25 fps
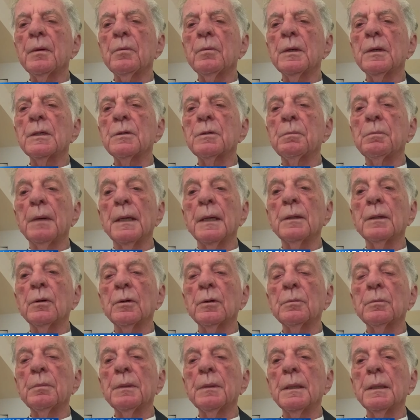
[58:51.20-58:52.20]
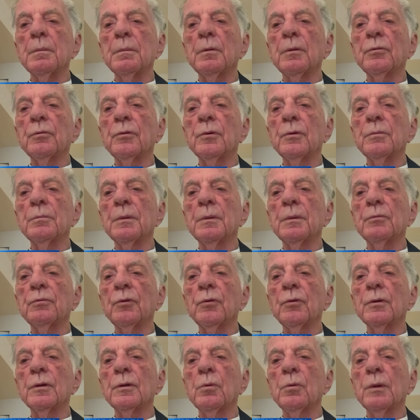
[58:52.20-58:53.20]
which may not be
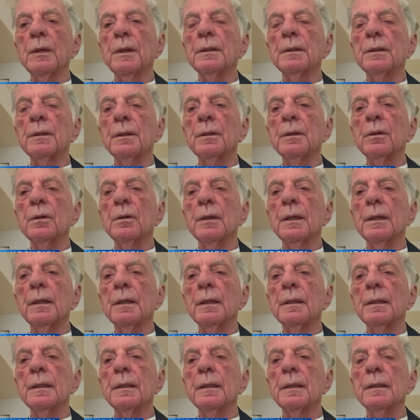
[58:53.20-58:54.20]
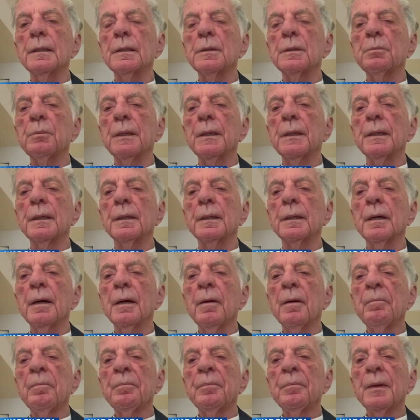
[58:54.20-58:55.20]
before the winter or early spring,
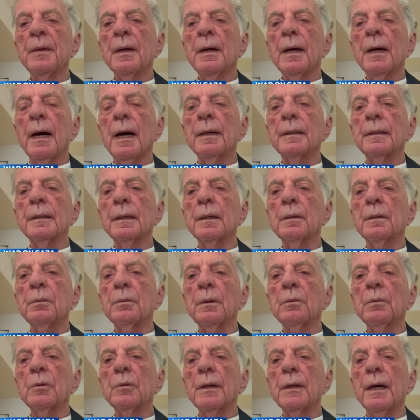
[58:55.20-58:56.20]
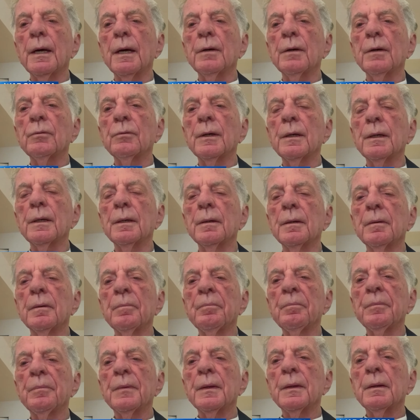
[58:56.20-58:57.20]
I think we will have
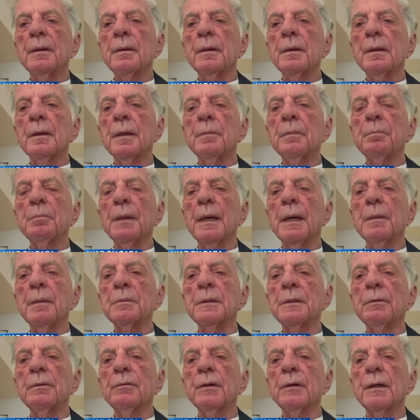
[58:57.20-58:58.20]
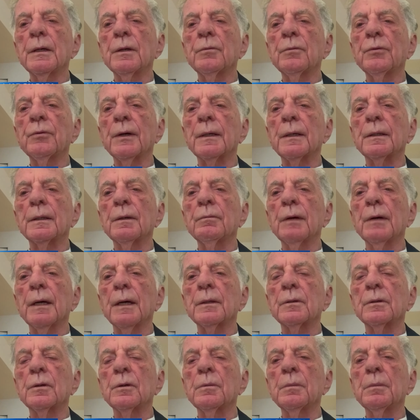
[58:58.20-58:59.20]
perhaps a very effective
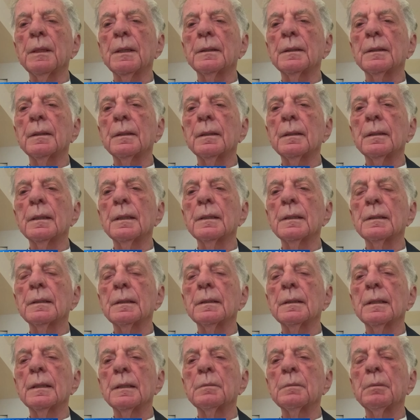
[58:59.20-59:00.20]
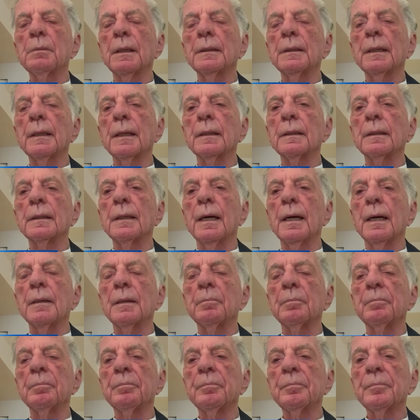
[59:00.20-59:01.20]
actor, but this may take
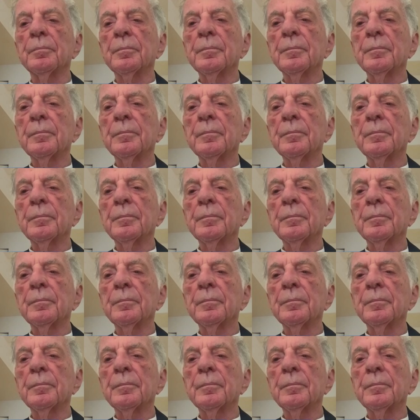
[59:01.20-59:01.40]
time.